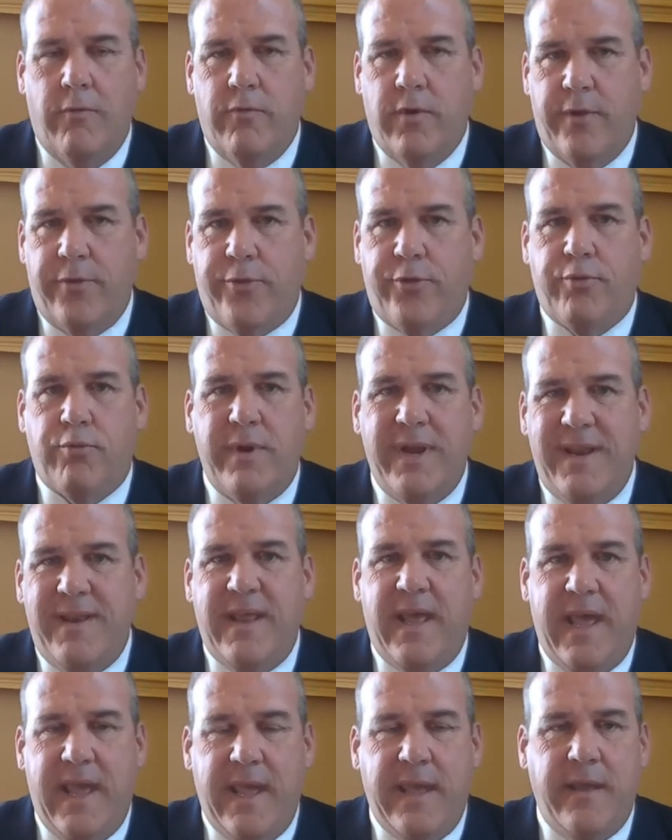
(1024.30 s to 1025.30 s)
over a
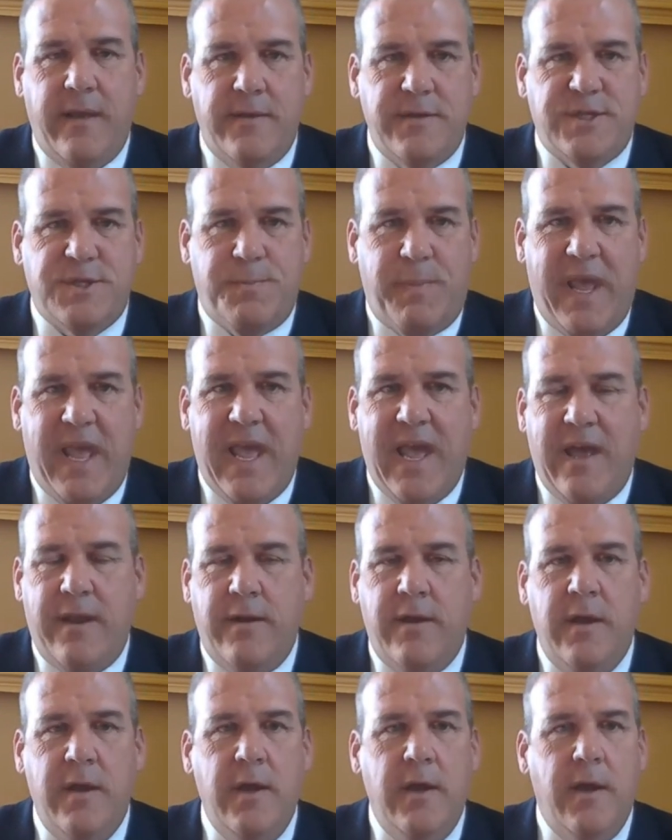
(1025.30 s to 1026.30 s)
3-day
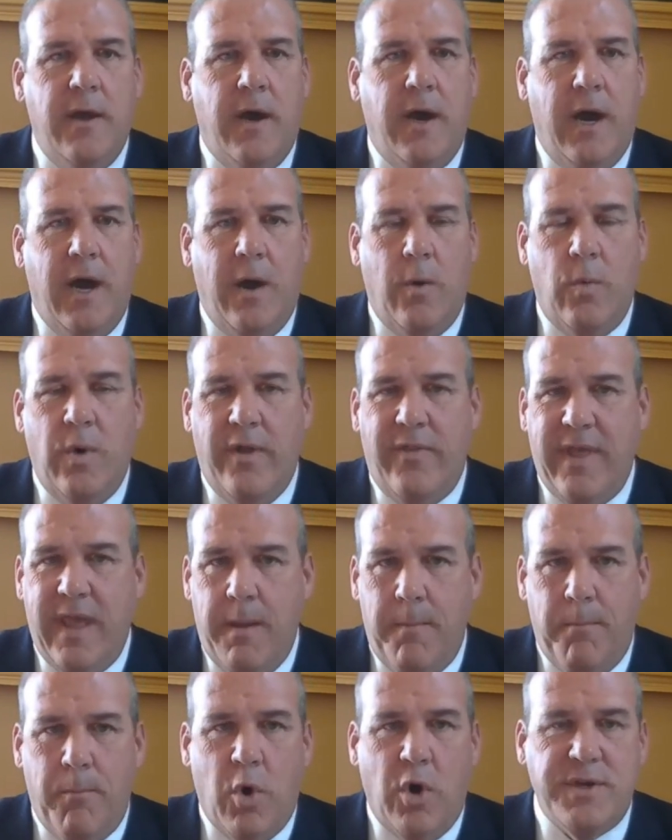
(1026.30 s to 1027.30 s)
span, where
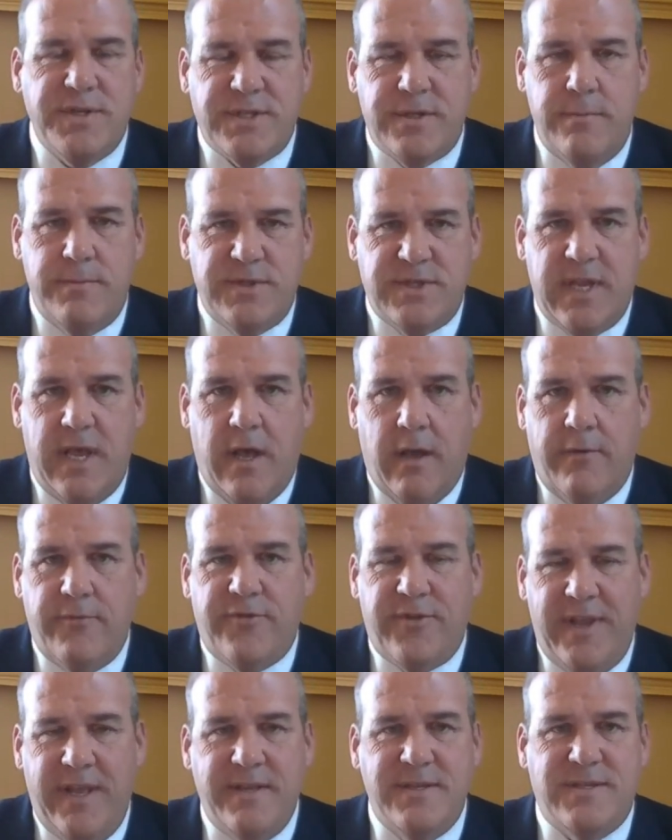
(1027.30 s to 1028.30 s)
they immerse
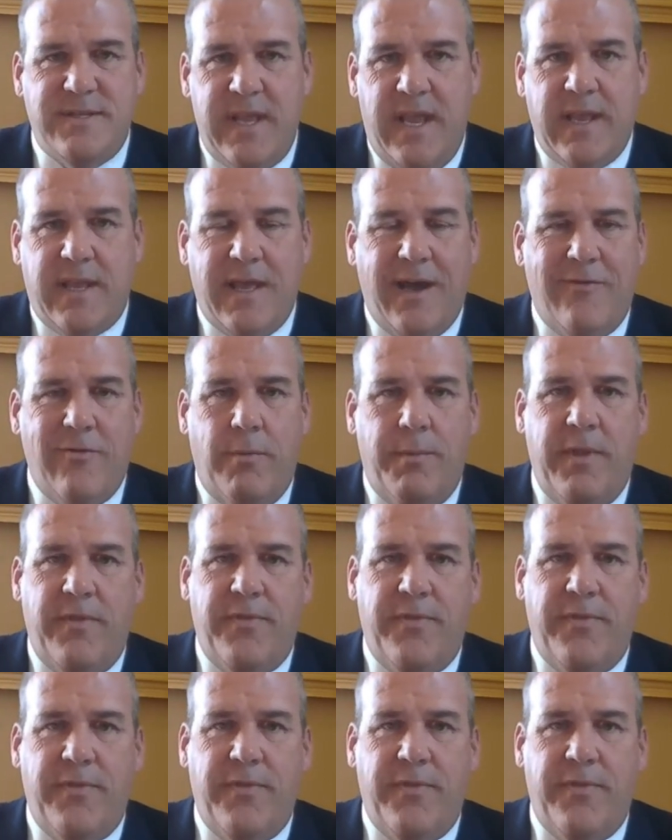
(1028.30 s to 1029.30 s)
themselves in state
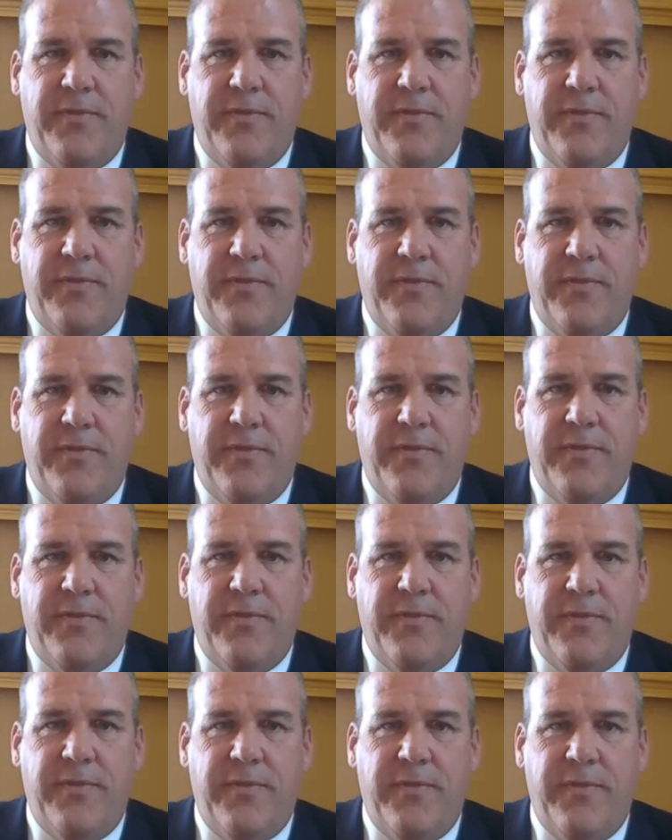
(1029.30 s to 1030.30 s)
government. They go to the
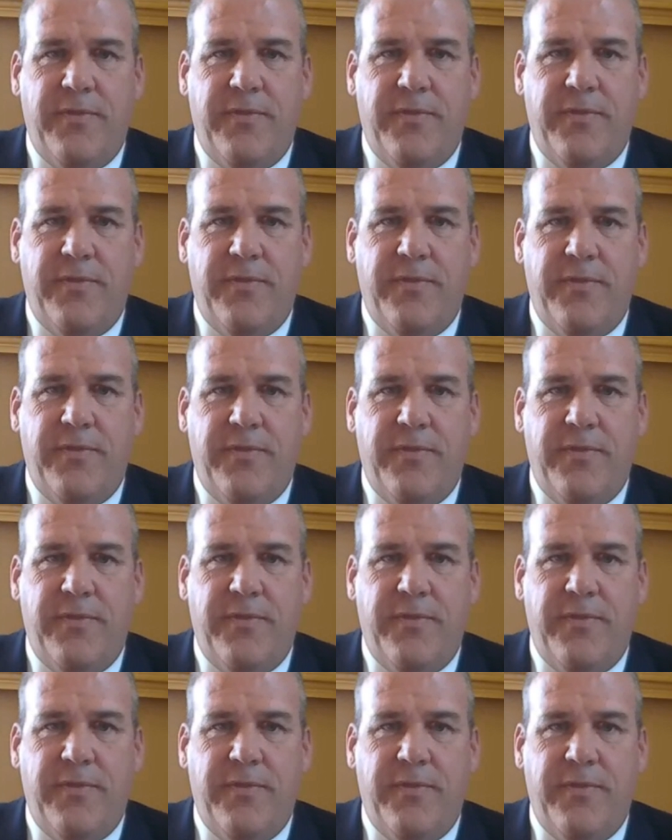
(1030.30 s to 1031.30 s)
courts, they come
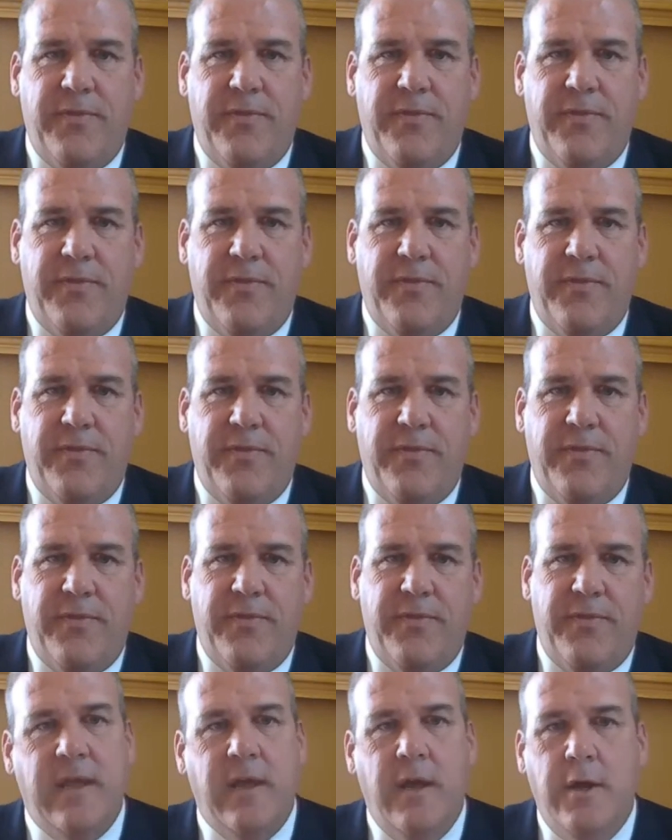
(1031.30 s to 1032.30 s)
here to the State House,
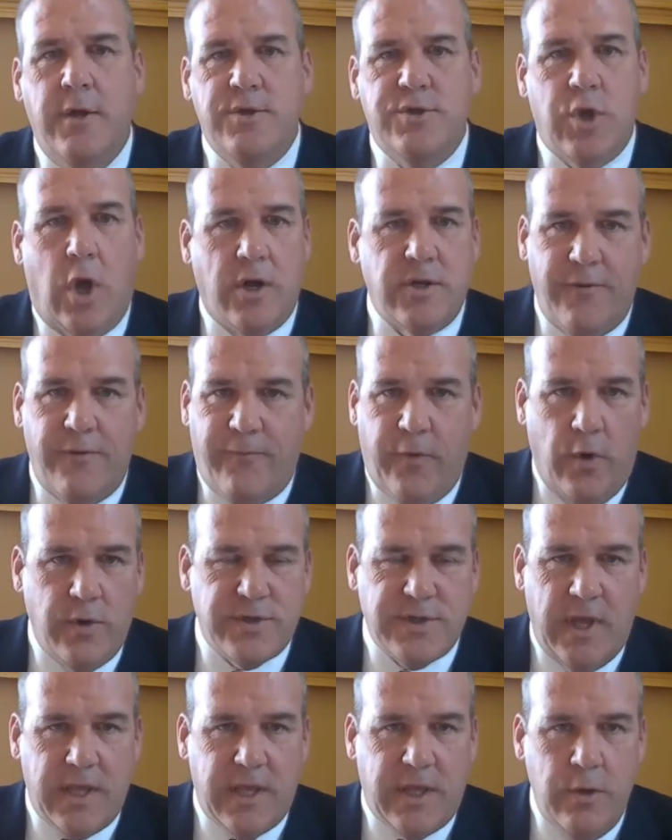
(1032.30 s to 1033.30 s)
they talk to
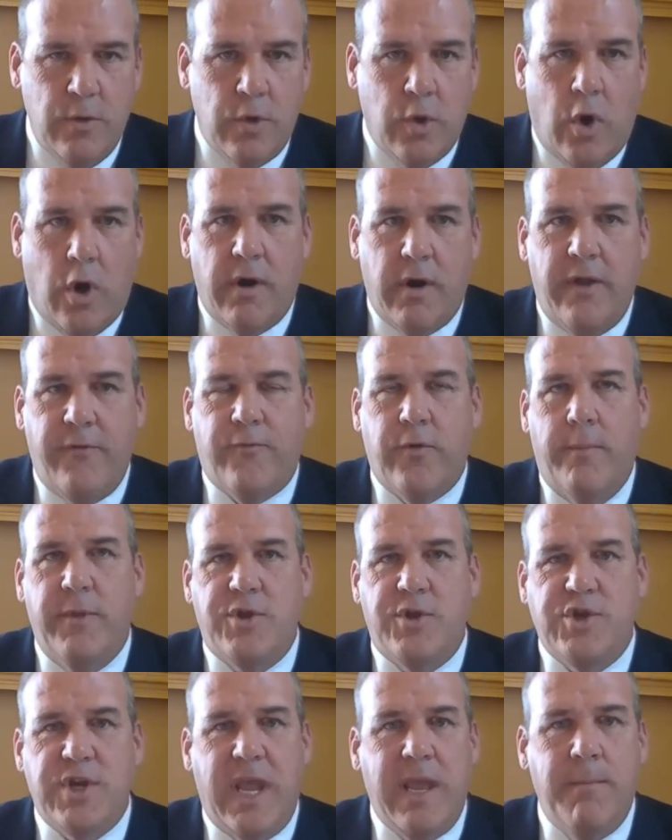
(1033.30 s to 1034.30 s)
folks like you, Laurie, from
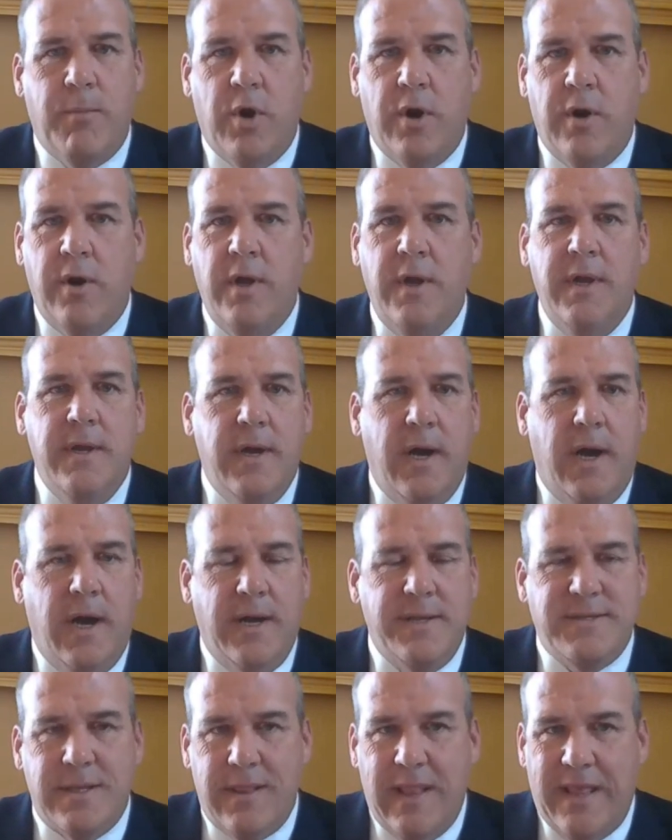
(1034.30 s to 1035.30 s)
the chamber,
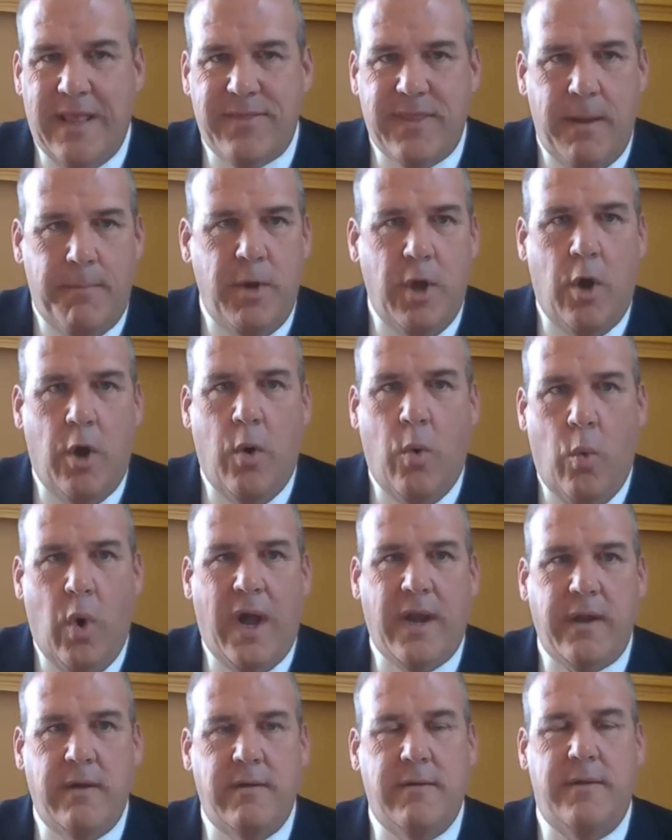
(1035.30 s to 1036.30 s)
to let them know
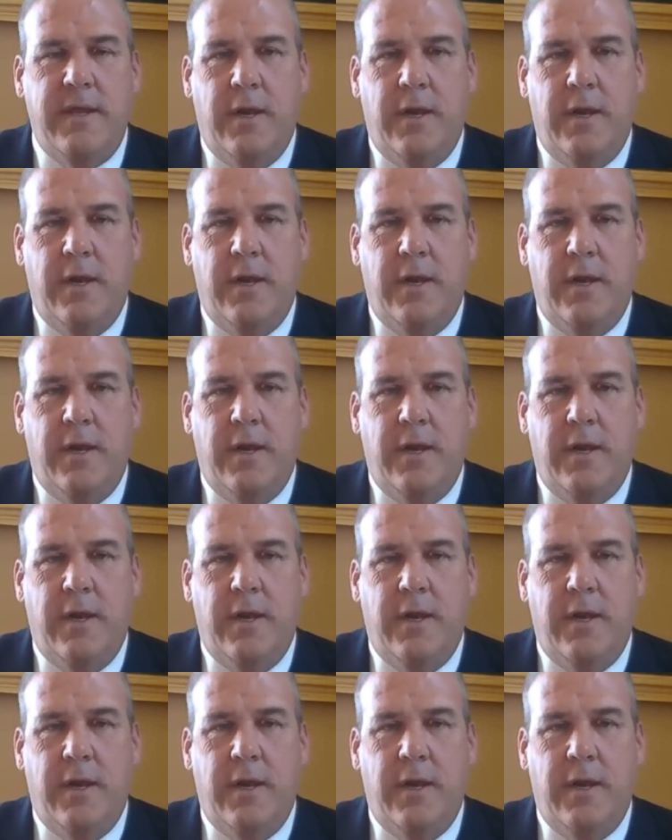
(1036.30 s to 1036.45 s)
what